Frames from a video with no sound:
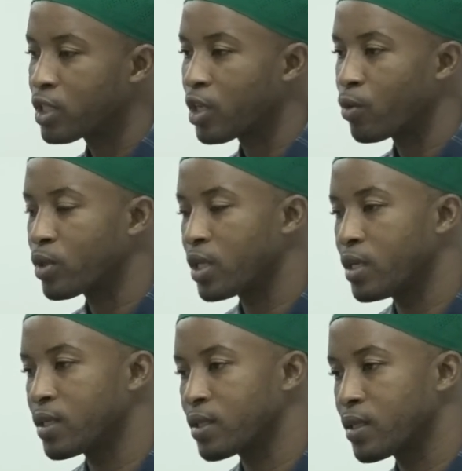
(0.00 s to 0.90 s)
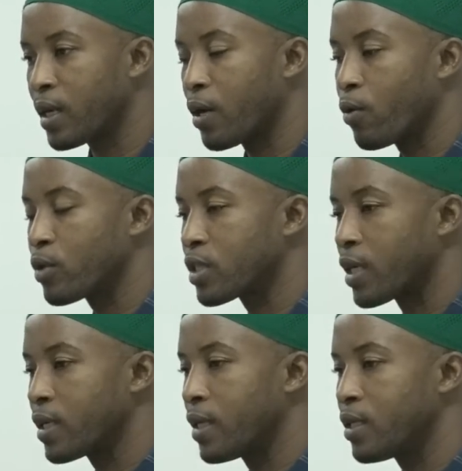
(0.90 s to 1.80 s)
shouting
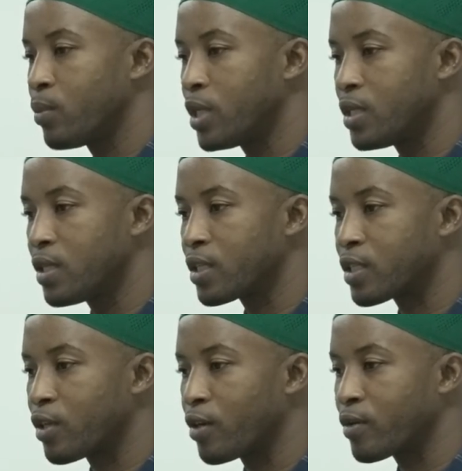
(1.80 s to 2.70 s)
outside at the media, sir.